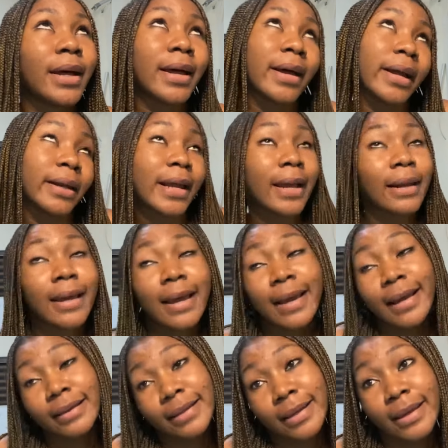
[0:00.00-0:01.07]
I
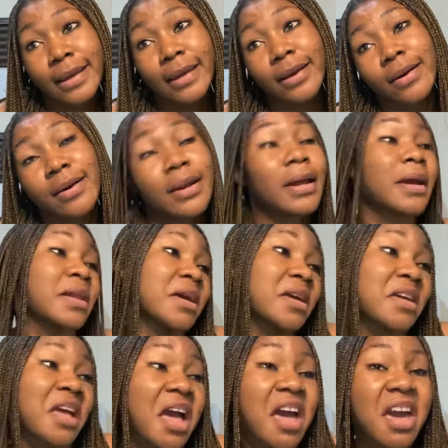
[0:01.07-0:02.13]
act like a girl, like a
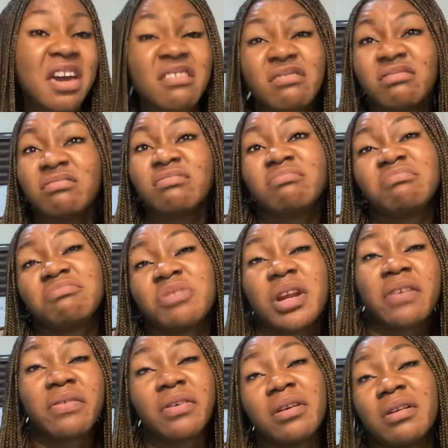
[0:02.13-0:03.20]
guy,
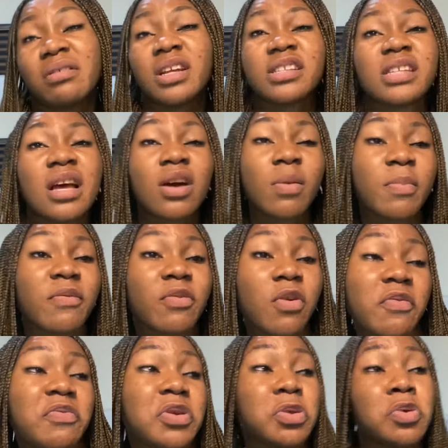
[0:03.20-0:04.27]
whatever. That's a cup of
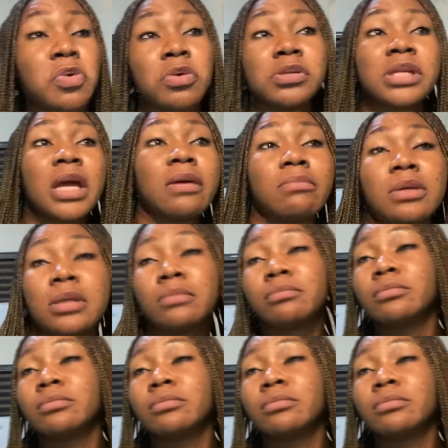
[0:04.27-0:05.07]
coffee, you know, consign me.